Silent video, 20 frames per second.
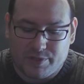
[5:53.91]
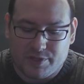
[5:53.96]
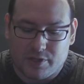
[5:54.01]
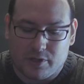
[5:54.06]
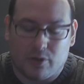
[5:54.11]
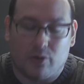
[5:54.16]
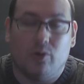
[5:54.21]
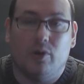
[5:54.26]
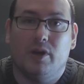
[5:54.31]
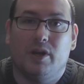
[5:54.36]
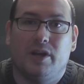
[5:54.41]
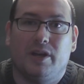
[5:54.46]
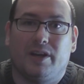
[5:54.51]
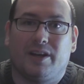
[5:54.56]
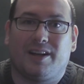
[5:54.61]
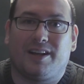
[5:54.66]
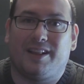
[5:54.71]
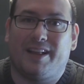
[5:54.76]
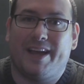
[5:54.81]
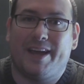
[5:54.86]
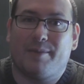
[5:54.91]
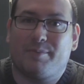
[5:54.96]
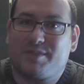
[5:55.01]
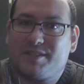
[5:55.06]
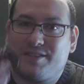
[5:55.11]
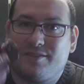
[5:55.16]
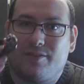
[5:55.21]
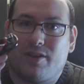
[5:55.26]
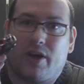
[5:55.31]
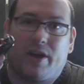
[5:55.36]
So
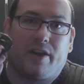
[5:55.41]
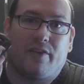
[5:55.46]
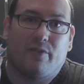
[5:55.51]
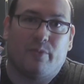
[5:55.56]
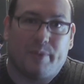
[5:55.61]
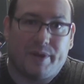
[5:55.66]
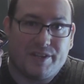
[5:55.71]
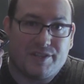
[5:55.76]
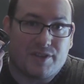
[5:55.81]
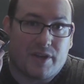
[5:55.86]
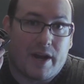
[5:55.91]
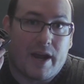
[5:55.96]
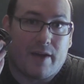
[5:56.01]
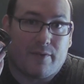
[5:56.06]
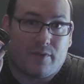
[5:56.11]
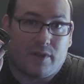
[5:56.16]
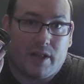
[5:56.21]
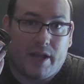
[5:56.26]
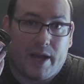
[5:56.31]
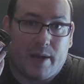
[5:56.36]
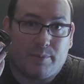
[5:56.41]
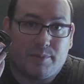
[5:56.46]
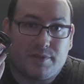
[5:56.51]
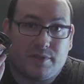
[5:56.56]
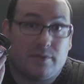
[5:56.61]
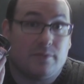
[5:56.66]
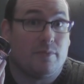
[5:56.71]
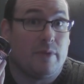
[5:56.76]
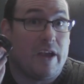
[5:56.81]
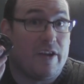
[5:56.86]
clamps, not everybody's going to have
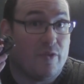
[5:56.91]
clamps.